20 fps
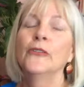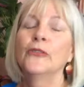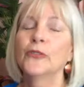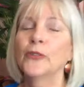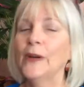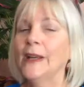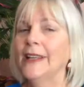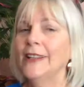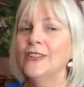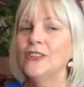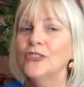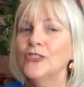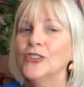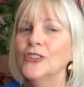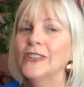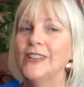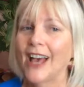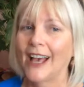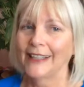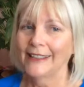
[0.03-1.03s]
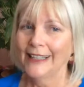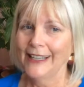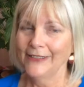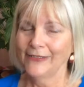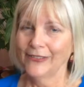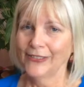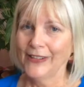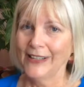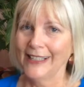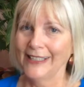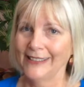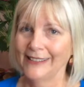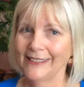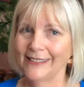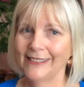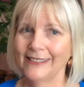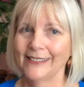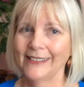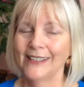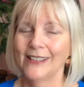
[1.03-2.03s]
Friends should not let
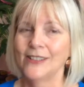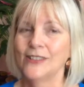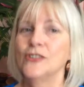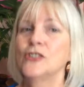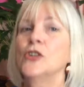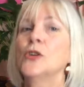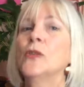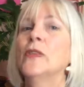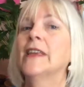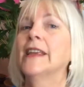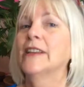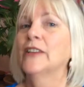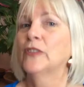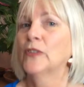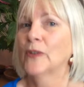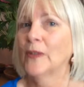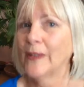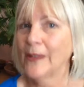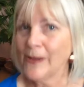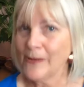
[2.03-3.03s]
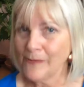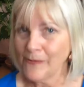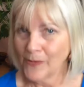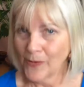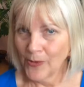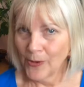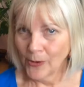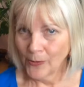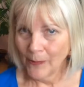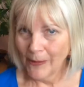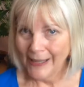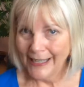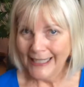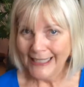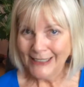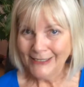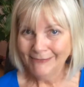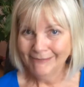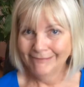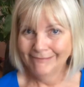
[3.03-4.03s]
friends do things for them for their
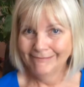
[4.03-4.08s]
wedding.